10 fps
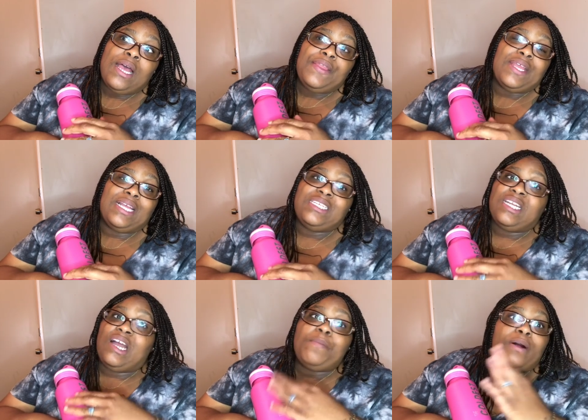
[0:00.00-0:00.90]
then I seen a
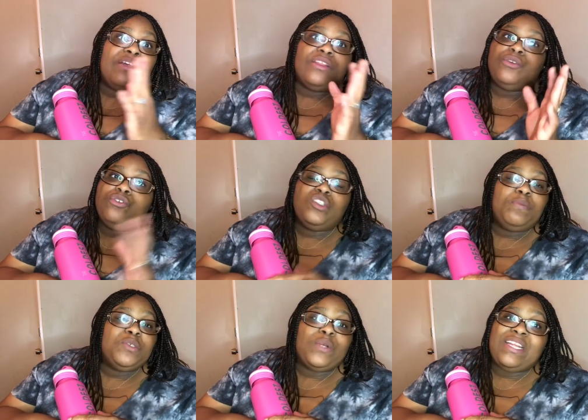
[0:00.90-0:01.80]
couple other
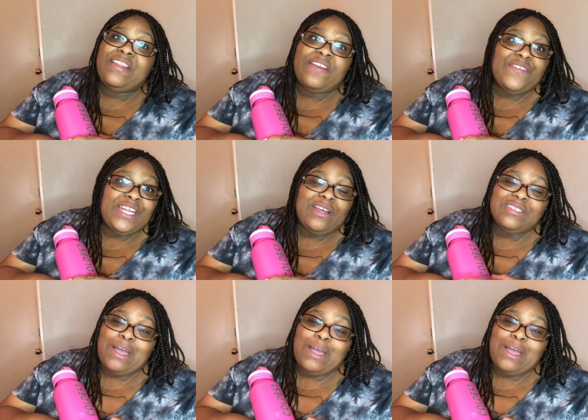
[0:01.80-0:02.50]
YouTubers with it in their videos.